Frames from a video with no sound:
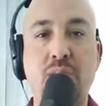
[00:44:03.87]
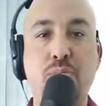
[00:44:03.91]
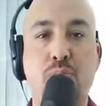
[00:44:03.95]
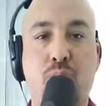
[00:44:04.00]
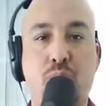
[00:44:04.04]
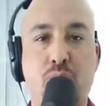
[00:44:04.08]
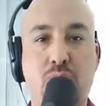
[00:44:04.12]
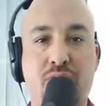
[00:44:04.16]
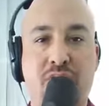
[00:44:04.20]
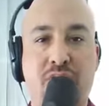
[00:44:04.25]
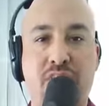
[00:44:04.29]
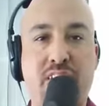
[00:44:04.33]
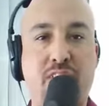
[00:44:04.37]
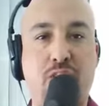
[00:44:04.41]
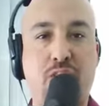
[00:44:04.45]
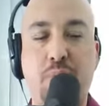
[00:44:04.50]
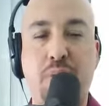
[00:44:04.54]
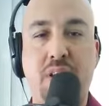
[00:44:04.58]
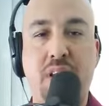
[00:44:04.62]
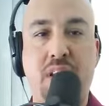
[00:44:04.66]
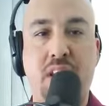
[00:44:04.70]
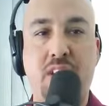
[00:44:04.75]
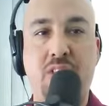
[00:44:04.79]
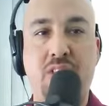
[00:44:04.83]
more
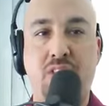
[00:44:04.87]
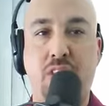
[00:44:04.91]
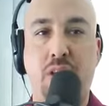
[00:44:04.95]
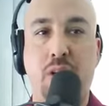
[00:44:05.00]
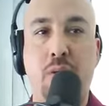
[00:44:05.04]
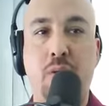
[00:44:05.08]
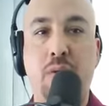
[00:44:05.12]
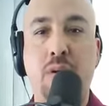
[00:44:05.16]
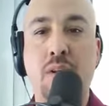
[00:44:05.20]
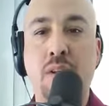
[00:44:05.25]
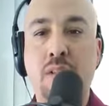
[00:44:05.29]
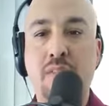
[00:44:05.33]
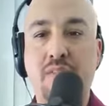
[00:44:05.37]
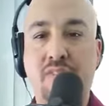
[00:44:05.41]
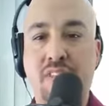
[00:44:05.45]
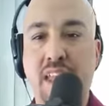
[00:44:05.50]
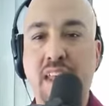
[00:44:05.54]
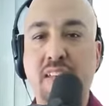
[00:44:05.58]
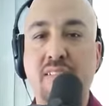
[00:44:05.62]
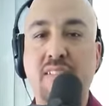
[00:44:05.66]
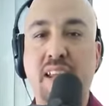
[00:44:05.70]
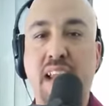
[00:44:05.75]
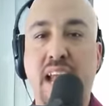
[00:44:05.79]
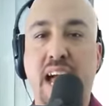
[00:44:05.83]
investment into
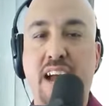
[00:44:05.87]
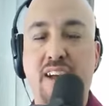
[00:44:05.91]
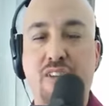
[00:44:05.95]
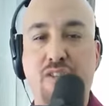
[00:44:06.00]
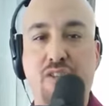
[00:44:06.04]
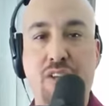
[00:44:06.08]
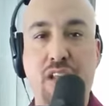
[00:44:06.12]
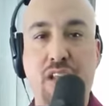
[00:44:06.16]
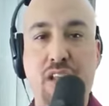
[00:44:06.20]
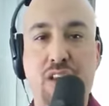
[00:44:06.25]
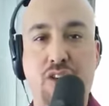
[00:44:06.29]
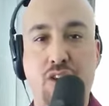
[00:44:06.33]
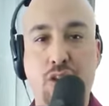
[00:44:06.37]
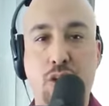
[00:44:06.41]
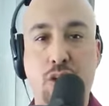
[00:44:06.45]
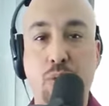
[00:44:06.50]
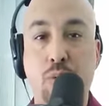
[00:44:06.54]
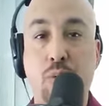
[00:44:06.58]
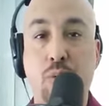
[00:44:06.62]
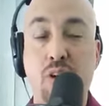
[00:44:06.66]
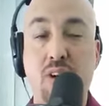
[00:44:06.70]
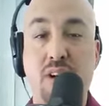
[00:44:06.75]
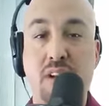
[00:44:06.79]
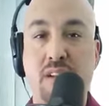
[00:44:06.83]
things that actually
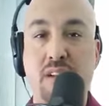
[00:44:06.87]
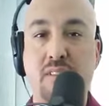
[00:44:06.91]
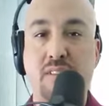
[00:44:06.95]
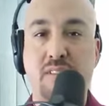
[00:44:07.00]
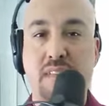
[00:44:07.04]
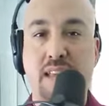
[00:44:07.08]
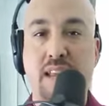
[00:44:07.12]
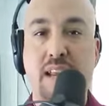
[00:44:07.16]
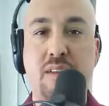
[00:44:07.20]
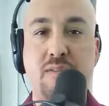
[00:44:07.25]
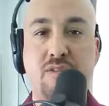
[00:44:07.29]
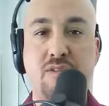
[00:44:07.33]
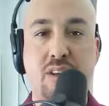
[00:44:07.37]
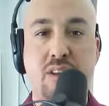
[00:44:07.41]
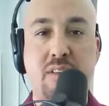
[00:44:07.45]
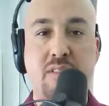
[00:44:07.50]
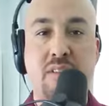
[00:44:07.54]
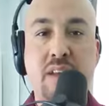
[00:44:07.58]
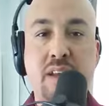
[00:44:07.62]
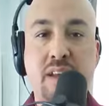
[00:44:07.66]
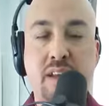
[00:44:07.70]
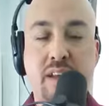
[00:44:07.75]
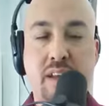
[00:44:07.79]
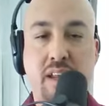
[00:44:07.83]
do work instead of
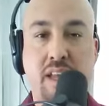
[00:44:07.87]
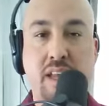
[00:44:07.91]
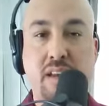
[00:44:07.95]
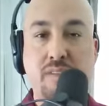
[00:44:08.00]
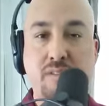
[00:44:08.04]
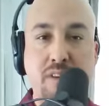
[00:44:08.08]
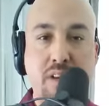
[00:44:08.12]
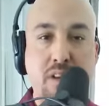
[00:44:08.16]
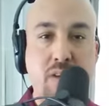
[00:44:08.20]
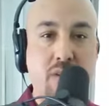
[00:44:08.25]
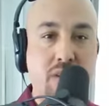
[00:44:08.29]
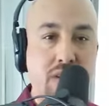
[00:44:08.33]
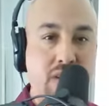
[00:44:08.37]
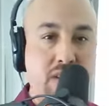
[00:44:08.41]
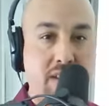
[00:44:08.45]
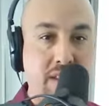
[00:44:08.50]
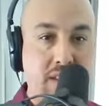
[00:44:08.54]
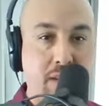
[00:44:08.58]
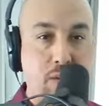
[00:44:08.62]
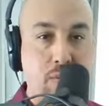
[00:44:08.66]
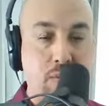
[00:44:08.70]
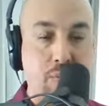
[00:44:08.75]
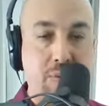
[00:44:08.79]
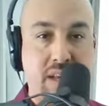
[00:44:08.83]
just giving you a
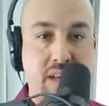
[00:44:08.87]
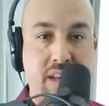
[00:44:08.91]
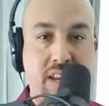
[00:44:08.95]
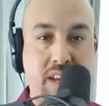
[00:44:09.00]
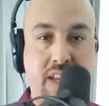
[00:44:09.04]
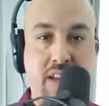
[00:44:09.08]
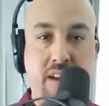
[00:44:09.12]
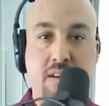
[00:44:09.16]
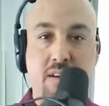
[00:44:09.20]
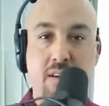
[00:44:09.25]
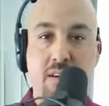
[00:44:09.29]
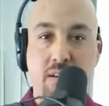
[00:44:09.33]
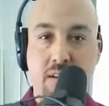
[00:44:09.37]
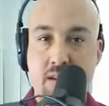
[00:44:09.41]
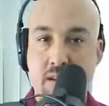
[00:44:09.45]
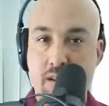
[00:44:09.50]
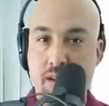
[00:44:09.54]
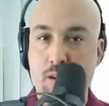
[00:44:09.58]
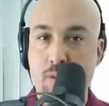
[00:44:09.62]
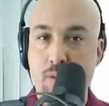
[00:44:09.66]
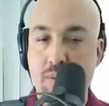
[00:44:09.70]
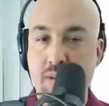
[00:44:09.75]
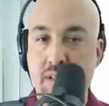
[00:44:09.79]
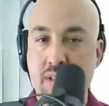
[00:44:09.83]
little bit here, a
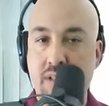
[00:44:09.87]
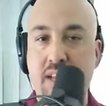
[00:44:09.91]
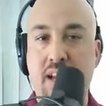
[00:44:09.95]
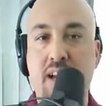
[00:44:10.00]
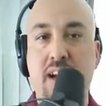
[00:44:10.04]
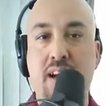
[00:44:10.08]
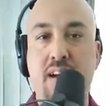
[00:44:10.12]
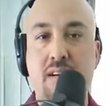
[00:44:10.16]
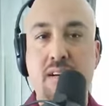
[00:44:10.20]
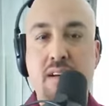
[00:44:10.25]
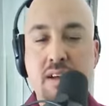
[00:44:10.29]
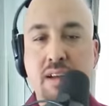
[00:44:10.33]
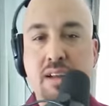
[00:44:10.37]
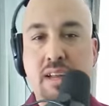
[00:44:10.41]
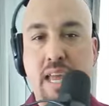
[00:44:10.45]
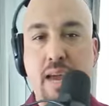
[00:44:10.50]
little bit there?